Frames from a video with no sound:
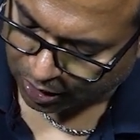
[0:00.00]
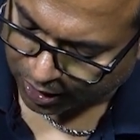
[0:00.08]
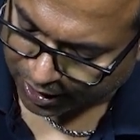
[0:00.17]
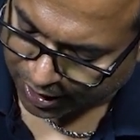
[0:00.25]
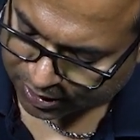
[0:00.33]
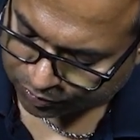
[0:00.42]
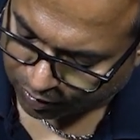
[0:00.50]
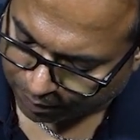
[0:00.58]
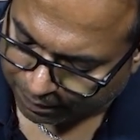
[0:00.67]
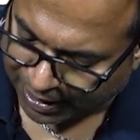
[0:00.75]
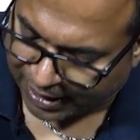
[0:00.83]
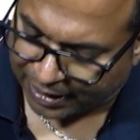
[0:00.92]
hernias from
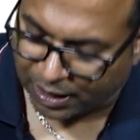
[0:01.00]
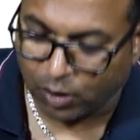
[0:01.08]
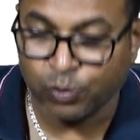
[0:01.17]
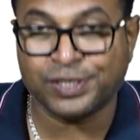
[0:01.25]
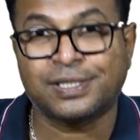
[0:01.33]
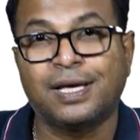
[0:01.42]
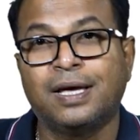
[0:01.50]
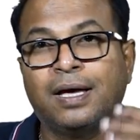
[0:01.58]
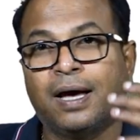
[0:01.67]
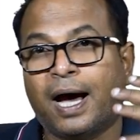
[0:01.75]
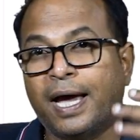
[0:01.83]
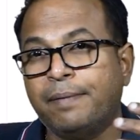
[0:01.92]
bale and love is
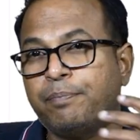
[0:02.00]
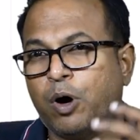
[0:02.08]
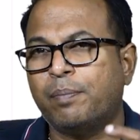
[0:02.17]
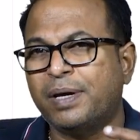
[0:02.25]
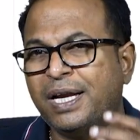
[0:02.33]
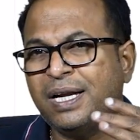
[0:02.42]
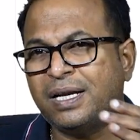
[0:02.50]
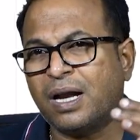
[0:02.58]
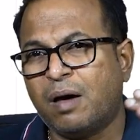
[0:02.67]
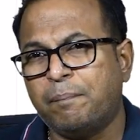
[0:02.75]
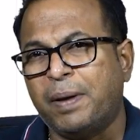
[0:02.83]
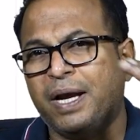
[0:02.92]
IPOM.
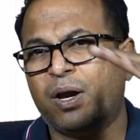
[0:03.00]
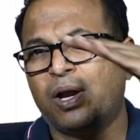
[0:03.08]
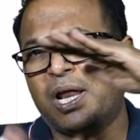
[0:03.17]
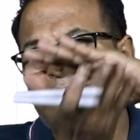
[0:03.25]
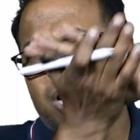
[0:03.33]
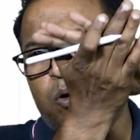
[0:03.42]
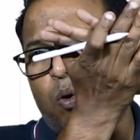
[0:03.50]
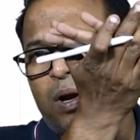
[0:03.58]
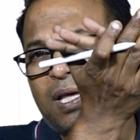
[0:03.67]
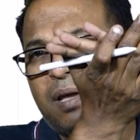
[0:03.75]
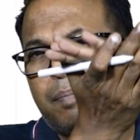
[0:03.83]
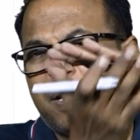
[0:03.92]
Intraperitoneal, I can go
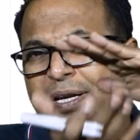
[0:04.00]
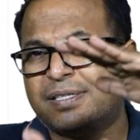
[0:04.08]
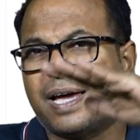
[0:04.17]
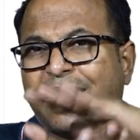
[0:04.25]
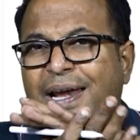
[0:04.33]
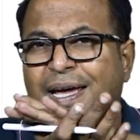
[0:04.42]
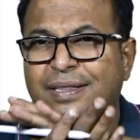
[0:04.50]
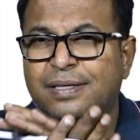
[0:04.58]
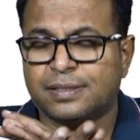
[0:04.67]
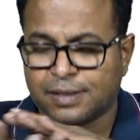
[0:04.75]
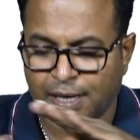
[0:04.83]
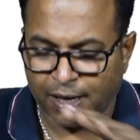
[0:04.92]
and keep it inside like
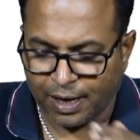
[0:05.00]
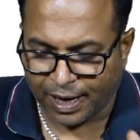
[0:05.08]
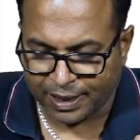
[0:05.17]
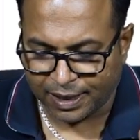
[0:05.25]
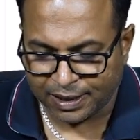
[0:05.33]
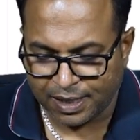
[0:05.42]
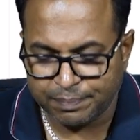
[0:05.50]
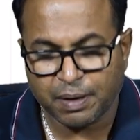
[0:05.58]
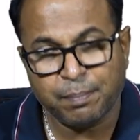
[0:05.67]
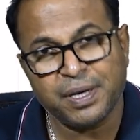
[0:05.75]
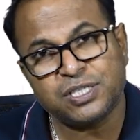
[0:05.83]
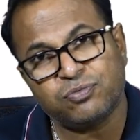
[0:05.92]
this. I can keep the
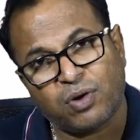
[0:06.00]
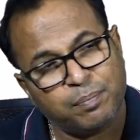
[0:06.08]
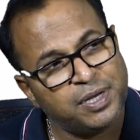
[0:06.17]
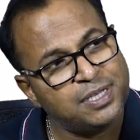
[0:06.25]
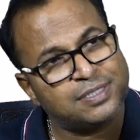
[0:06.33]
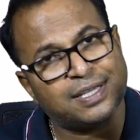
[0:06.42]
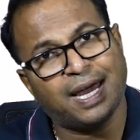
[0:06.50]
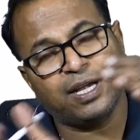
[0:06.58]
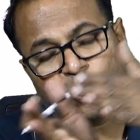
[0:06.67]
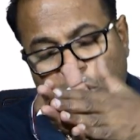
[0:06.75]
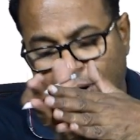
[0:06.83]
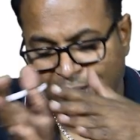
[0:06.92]
mesh from
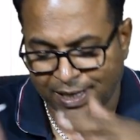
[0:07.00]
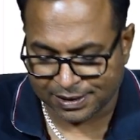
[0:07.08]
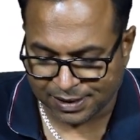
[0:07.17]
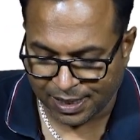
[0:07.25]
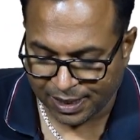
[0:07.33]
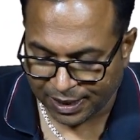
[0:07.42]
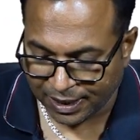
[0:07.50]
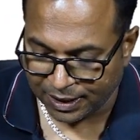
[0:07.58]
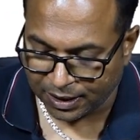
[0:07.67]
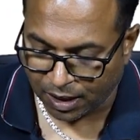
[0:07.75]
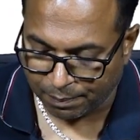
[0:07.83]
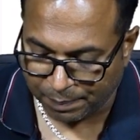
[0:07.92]
inside called as
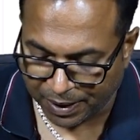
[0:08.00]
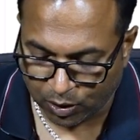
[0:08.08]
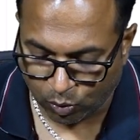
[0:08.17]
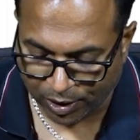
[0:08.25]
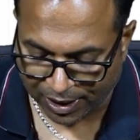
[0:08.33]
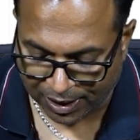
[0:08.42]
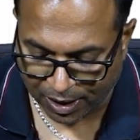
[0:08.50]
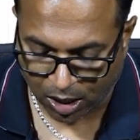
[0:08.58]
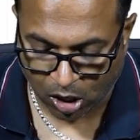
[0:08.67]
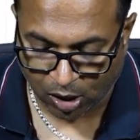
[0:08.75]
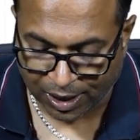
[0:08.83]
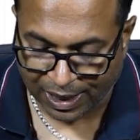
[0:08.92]
intraperitoneal
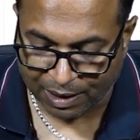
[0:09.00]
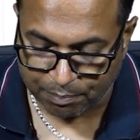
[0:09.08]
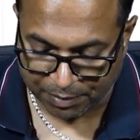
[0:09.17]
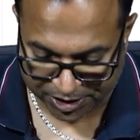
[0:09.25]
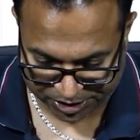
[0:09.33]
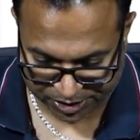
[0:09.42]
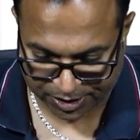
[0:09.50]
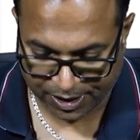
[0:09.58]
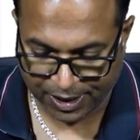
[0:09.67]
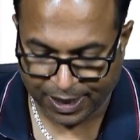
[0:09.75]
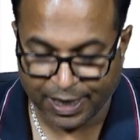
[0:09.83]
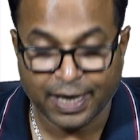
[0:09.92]
onlay mesh.
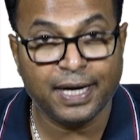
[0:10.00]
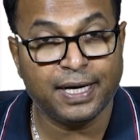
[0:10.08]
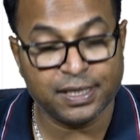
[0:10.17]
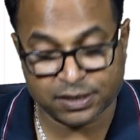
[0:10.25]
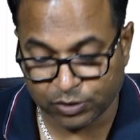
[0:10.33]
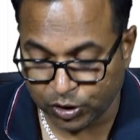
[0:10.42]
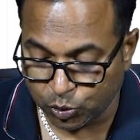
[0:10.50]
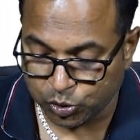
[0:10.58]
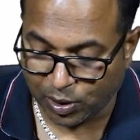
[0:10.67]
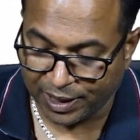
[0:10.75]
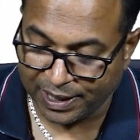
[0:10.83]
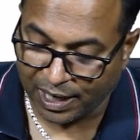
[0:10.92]
It is
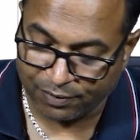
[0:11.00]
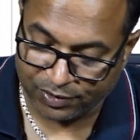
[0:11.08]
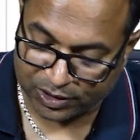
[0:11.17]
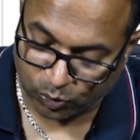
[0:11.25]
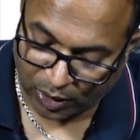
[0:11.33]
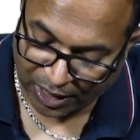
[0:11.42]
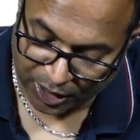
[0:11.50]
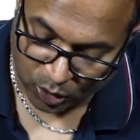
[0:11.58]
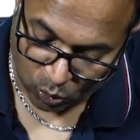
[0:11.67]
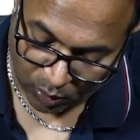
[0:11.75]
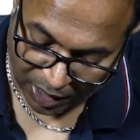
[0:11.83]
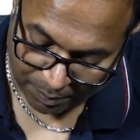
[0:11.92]
usually done with only
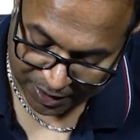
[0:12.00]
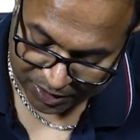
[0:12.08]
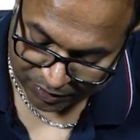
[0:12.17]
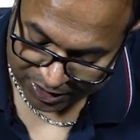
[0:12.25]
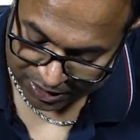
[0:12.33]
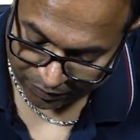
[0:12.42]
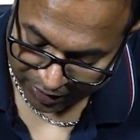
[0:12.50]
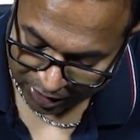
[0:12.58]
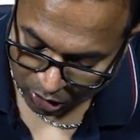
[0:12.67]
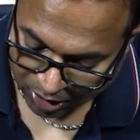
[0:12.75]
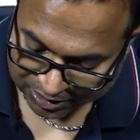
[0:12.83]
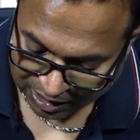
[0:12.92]
dual mesh, which is a very
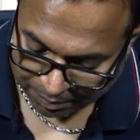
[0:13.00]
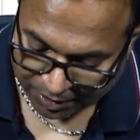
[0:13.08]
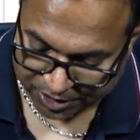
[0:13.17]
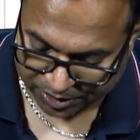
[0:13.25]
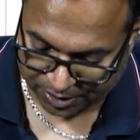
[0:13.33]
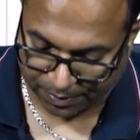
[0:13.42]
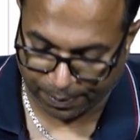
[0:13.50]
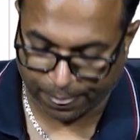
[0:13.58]
costly mesh.